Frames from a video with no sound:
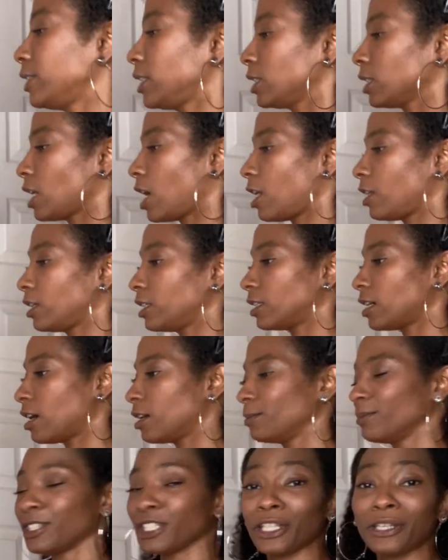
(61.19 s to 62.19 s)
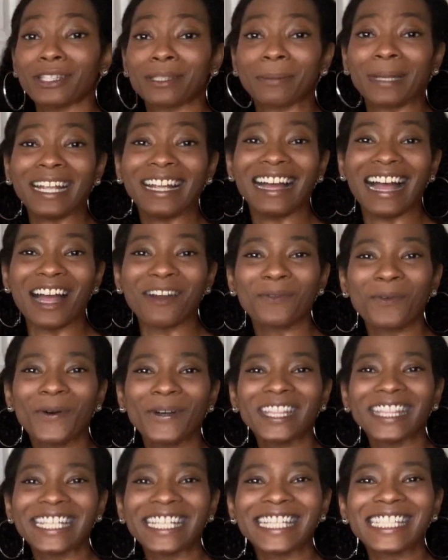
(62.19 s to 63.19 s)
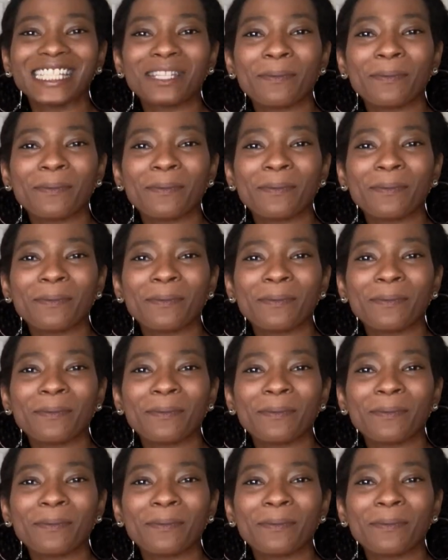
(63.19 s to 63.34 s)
this color, I want this